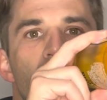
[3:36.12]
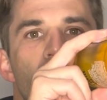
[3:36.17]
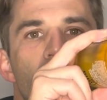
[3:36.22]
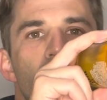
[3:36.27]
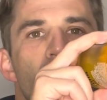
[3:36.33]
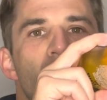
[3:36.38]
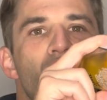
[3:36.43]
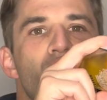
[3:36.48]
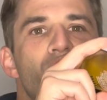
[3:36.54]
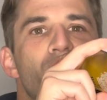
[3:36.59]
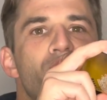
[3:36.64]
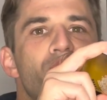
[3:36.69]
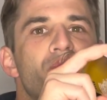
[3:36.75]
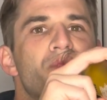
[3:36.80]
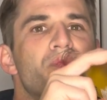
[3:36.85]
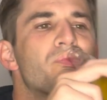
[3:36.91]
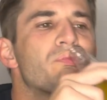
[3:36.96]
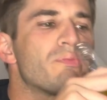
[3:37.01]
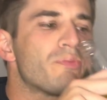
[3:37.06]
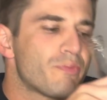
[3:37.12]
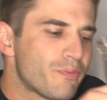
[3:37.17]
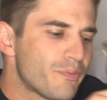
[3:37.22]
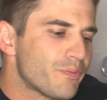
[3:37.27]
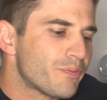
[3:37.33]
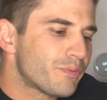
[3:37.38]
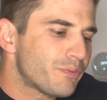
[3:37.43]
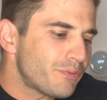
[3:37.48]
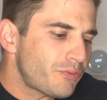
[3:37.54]

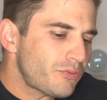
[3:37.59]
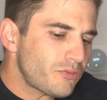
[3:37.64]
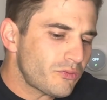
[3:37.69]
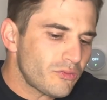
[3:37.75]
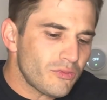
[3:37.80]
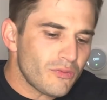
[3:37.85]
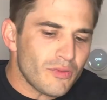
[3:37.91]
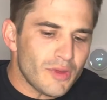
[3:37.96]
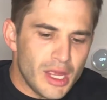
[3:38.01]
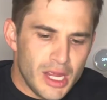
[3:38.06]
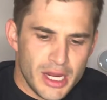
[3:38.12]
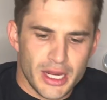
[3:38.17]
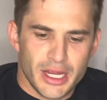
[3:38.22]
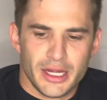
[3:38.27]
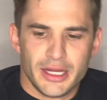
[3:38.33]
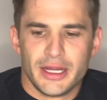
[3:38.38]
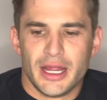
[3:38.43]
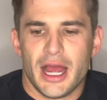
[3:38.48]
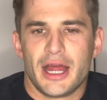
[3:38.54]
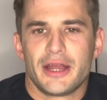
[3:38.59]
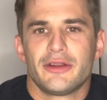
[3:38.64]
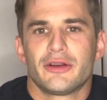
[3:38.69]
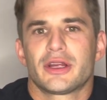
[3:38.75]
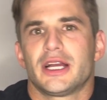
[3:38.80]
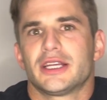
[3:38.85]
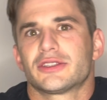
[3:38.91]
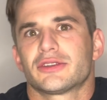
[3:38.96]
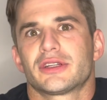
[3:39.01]
Mm-hmm. Yeah, I know
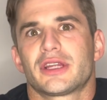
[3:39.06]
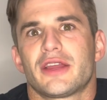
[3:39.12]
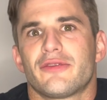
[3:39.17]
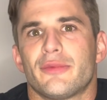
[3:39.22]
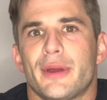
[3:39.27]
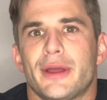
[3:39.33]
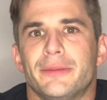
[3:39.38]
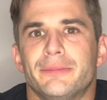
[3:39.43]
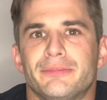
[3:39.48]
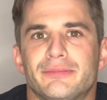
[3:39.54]
guys that are gay for pay.